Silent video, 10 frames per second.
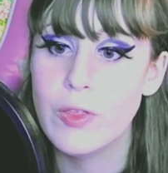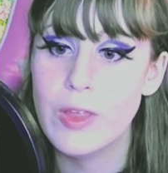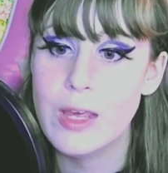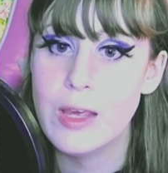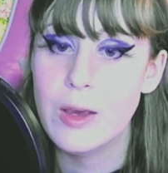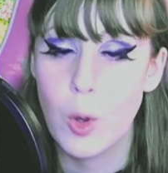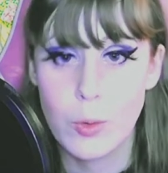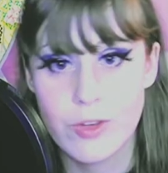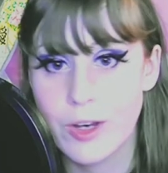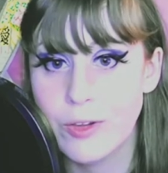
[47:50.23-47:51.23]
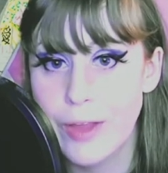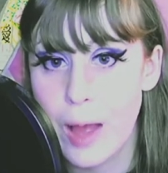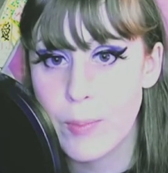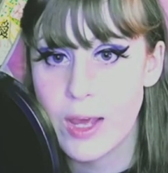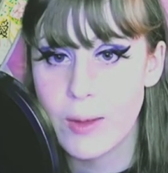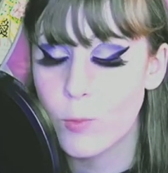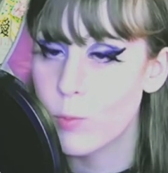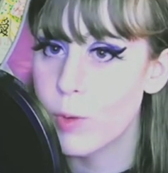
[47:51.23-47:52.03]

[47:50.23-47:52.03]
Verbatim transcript: the hotel lobby,